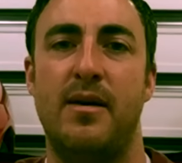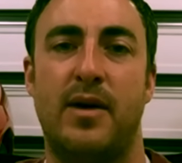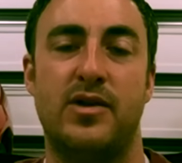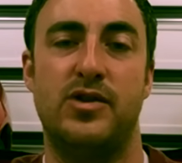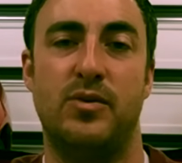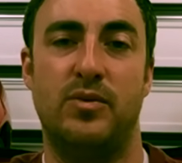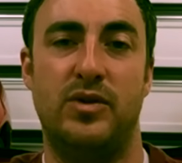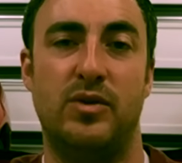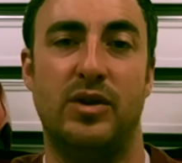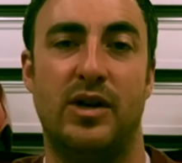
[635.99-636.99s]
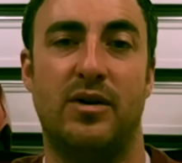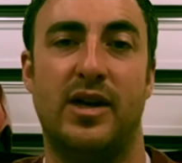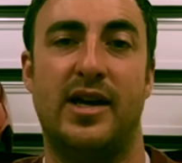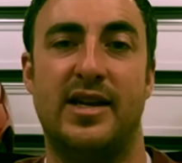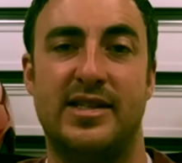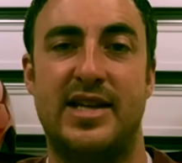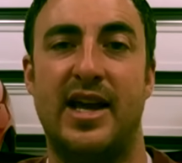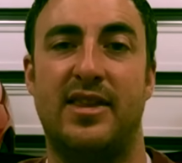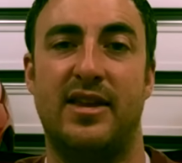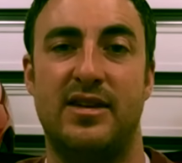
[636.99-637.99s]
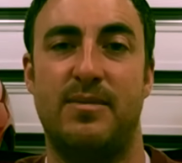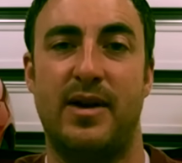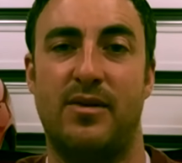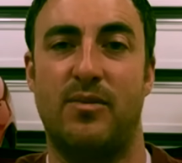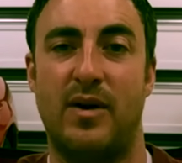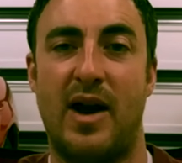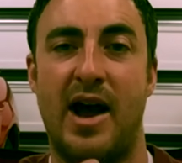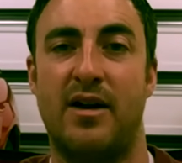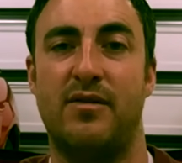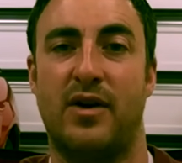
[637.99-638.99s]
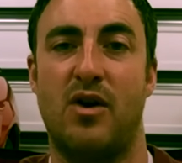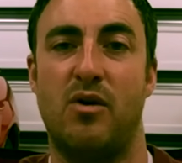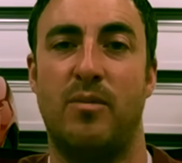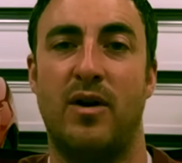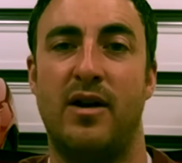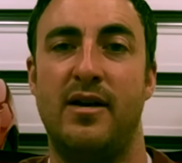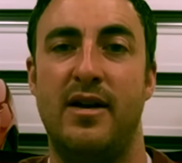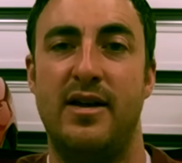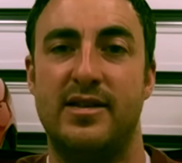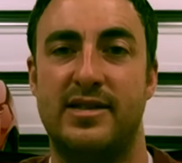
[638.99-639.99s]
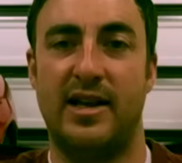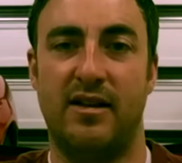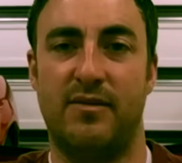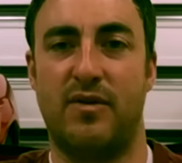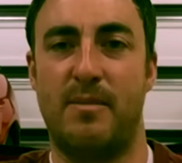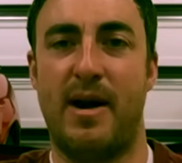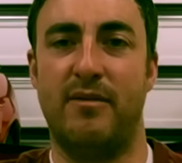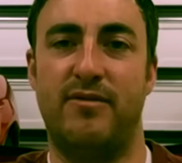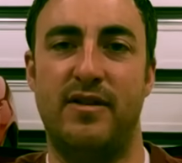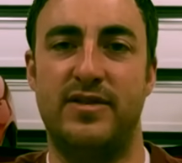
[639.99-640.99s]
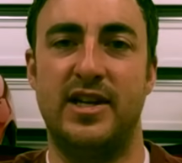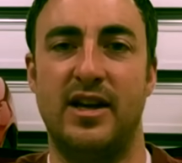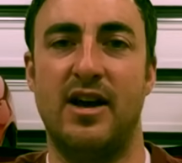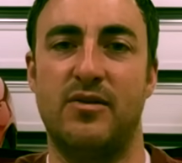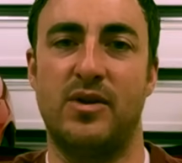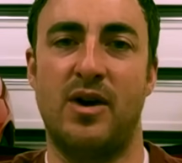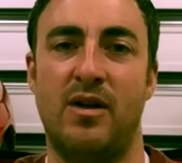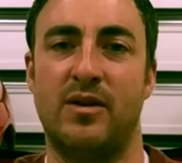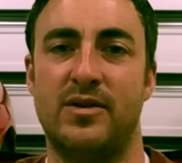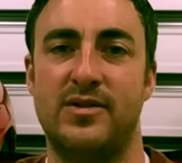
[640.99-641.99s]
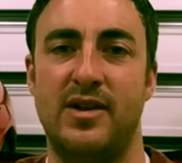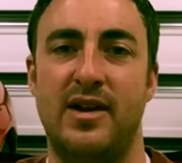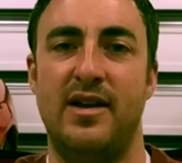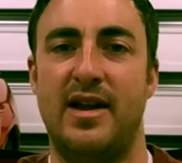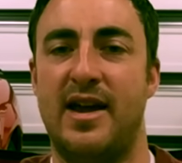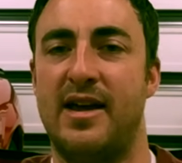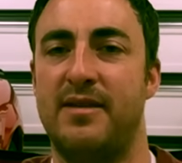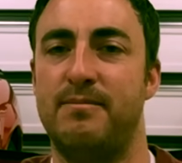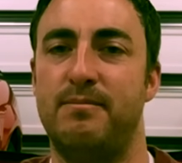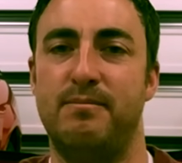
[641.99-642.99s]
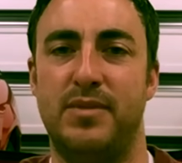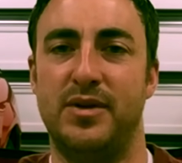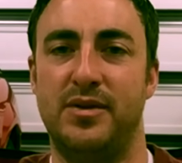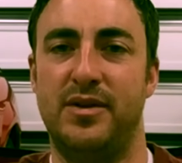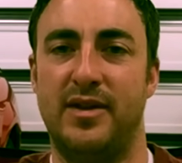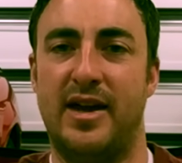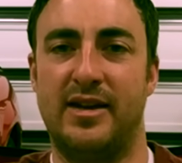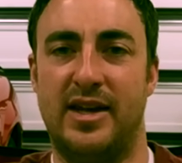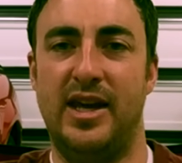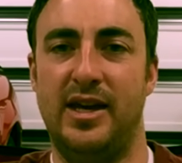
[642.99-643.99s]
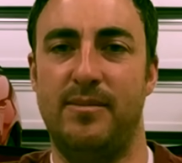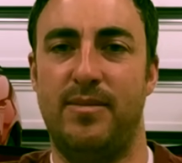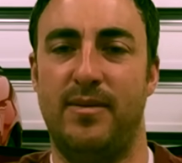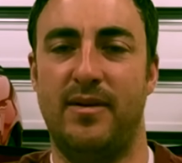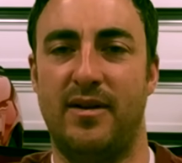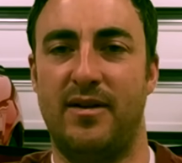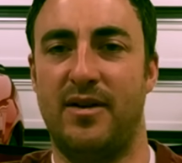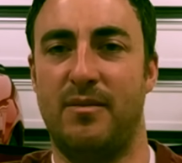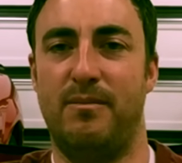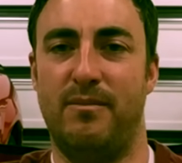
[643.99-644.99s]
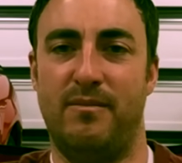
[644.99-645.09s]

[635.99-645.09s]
Because you, you literally can take the independent rear out of a Cobra, sell it for about $1,500 and build and keep, uh, you know,